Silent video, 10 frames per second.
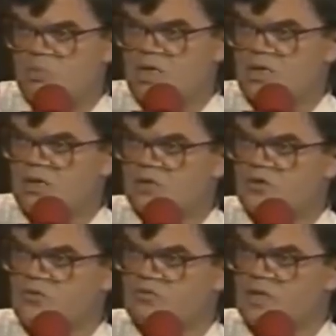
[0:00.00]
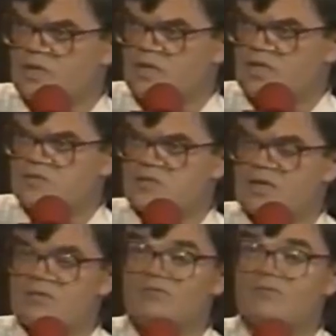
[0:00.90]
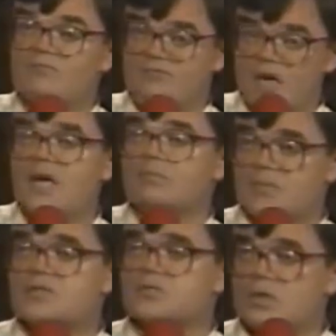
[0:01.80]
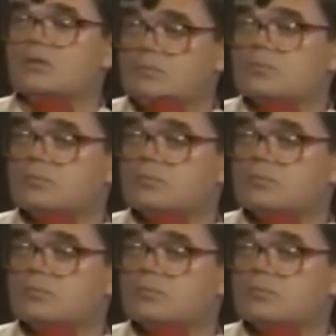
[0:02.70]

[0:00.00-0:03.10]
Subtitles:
being a Lutheran, he said, "Fine, that's good."